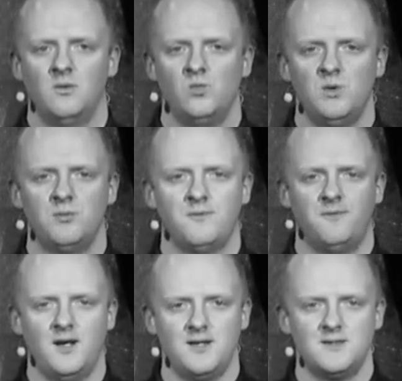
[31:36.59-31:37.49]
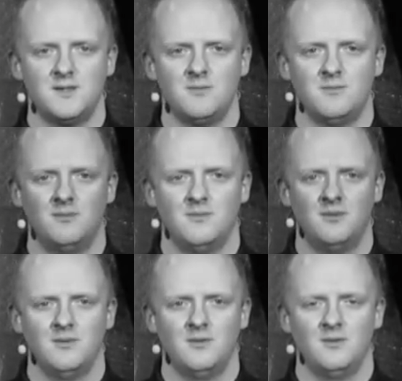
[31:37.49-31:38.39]
we will find Him.
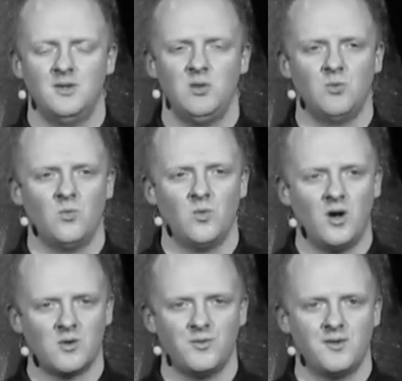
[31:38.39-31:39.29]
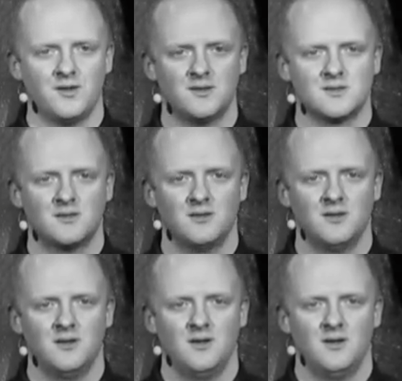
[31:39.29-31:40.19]
He will walk with us,
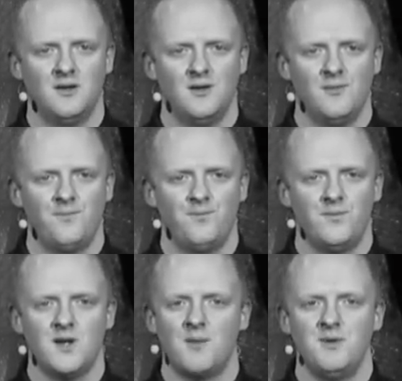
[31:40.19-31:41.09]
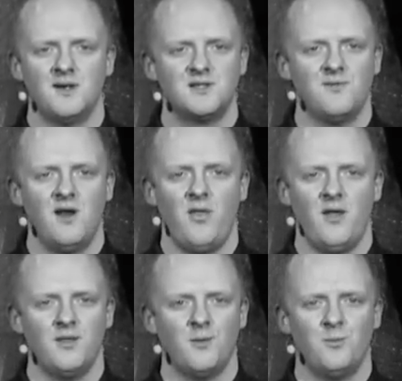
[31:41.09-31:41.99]
not because of
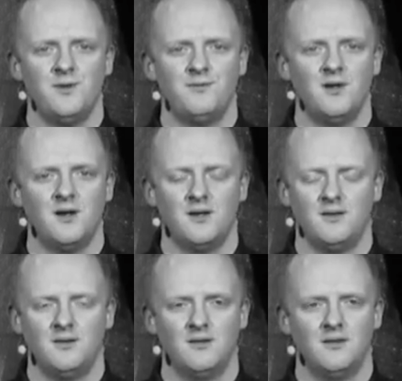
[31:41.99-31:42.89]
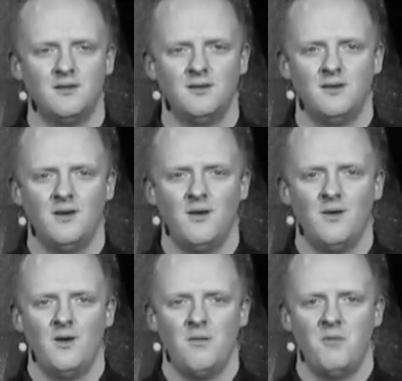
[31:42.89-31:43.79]
anything that we've done
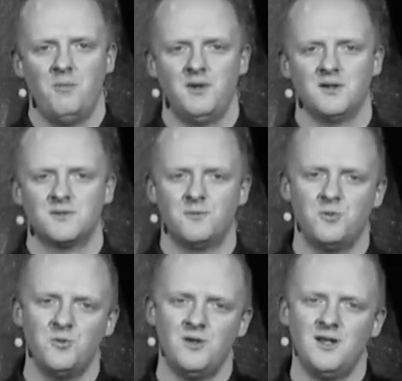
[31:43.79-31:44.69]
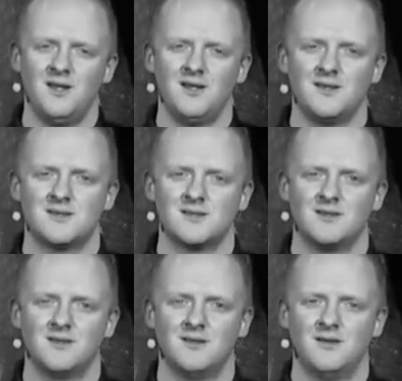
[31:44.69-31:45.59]
because of who he
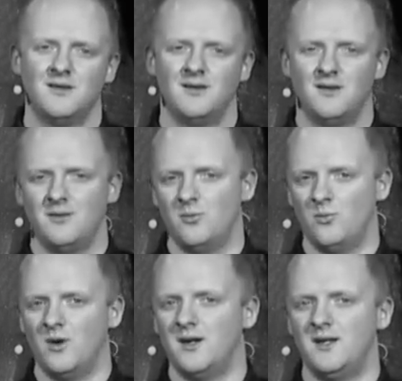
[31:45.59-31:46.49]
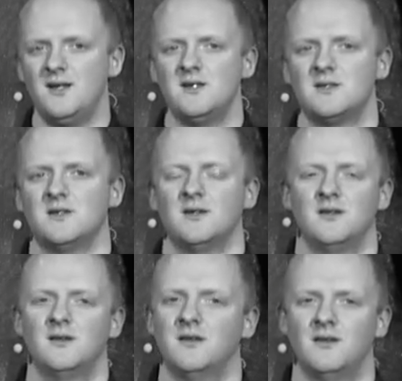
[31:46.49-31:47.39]
is, what he's done,